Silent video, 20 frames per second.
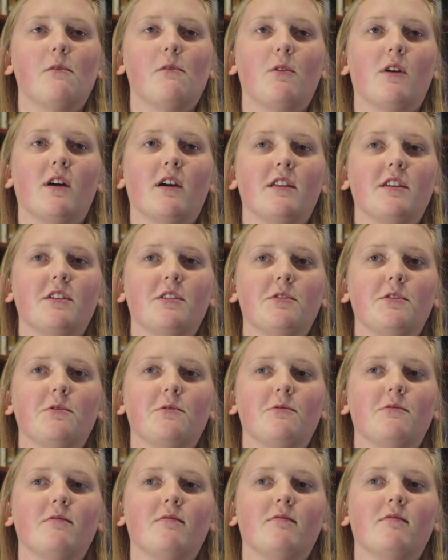want
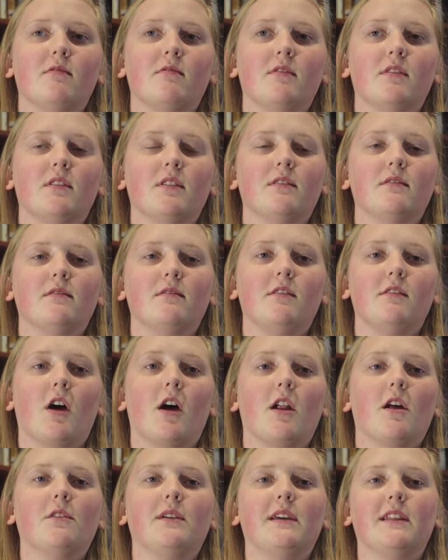to
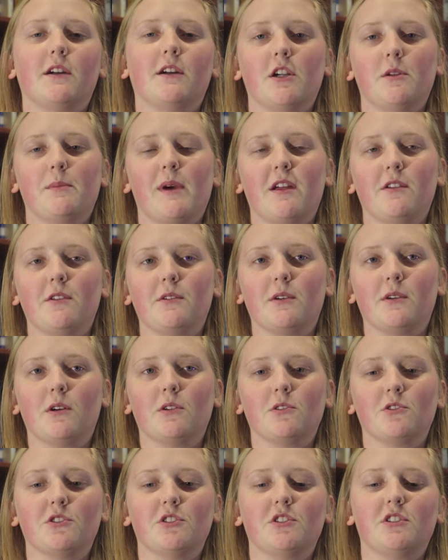not only learn about new
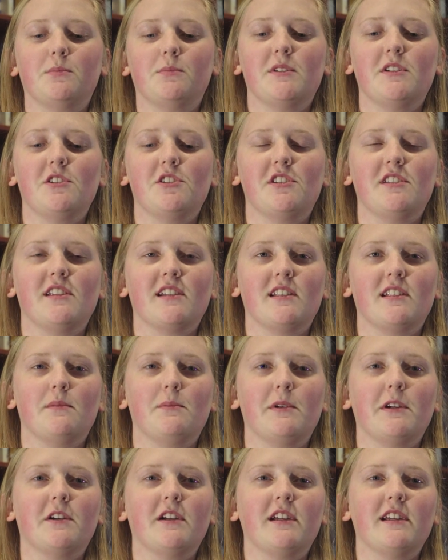cultures, but just
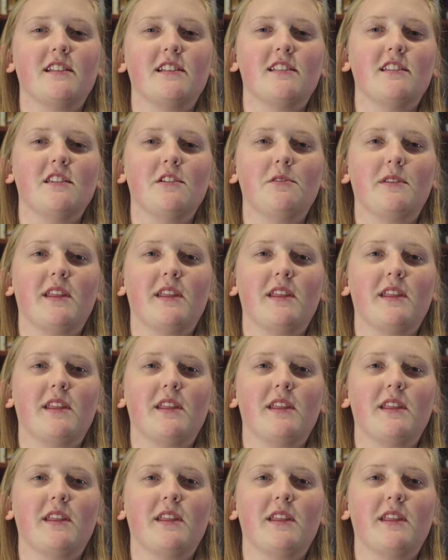experience new